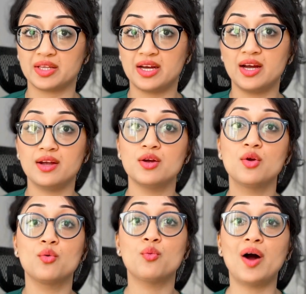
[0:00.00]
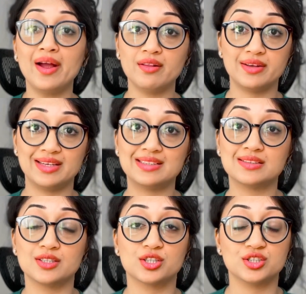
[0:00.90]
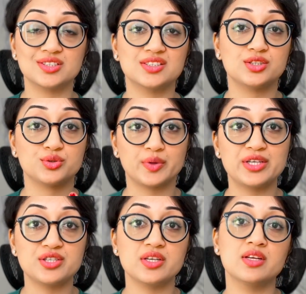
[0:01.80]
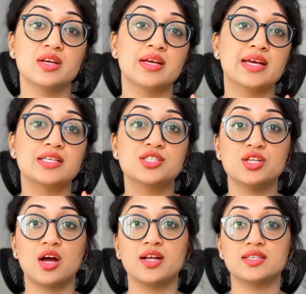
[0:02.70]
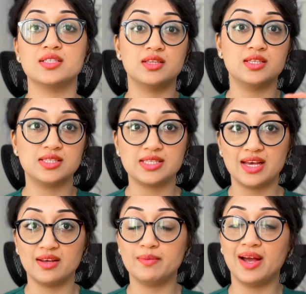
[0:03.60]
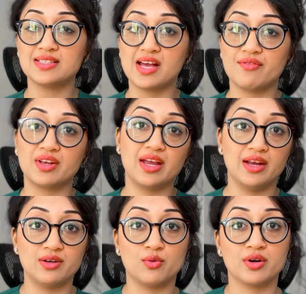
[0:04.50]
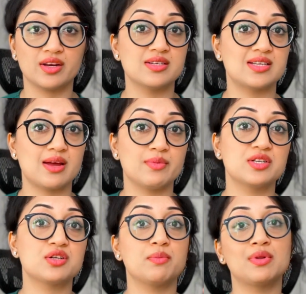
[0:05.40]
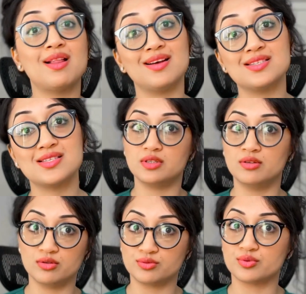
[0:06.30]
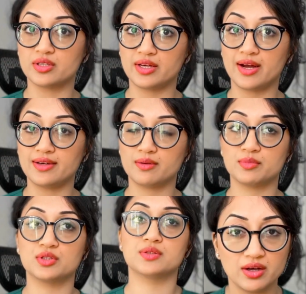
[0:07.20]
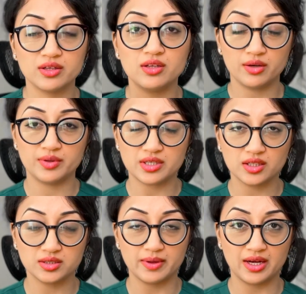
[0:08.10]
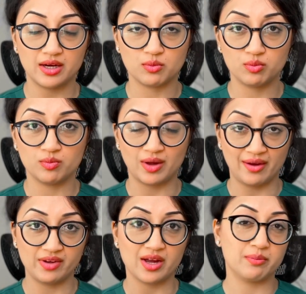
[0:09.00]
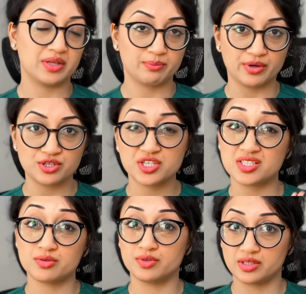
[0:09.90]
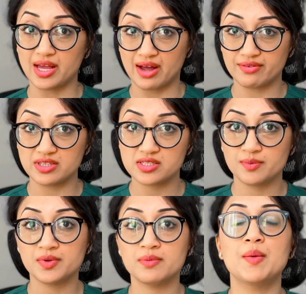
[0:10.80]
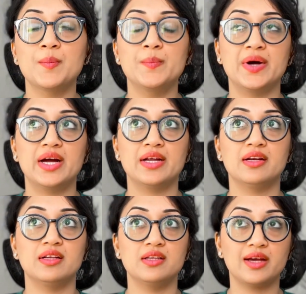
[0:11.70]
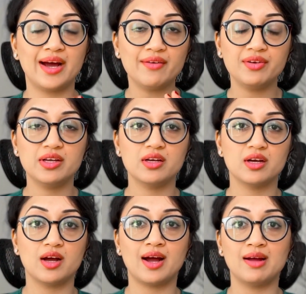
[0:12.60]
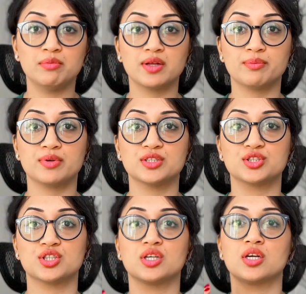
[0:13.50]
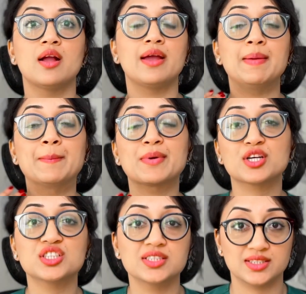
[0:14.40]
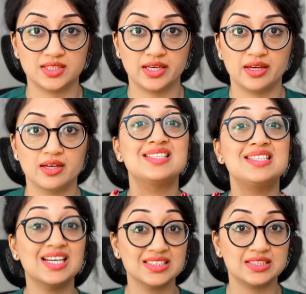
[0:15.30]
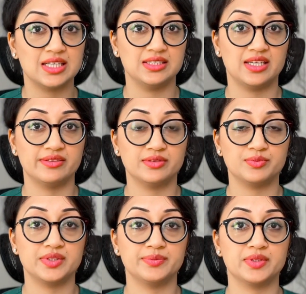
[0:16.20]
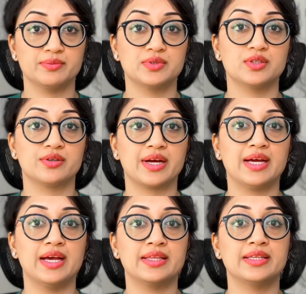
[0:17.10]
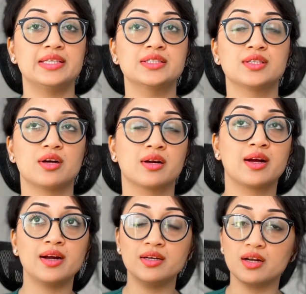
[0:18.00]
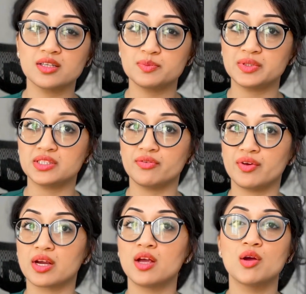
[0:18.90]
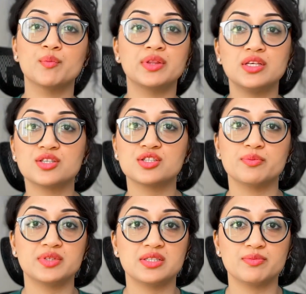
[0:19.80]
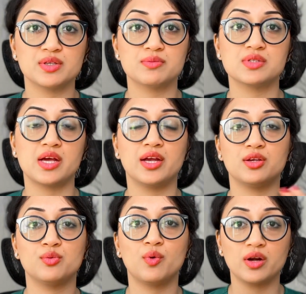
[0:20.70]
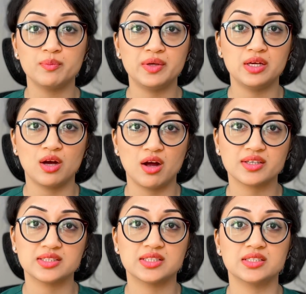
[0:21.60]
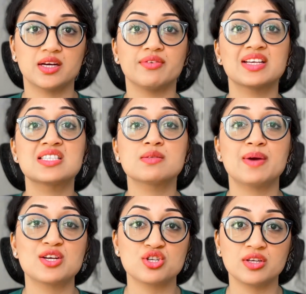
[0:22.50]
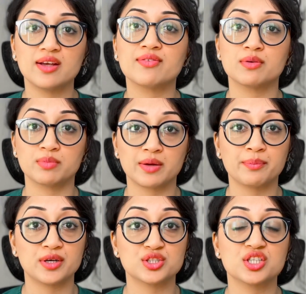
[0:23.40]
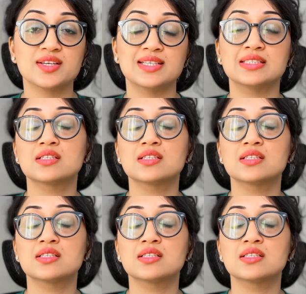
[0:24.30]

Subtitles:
high, while it is an urgent situation, it's not the same as having end organ damage plus those really high numbers. You know, we talked about how having high blood pressure doesn't really have any symptoms, but having high blood pressure emergency does tend to have some symptoms. Okay. And these are kind of non-specific, but these are some symptoms that you want to be cognizant of, especially if your blood pressure is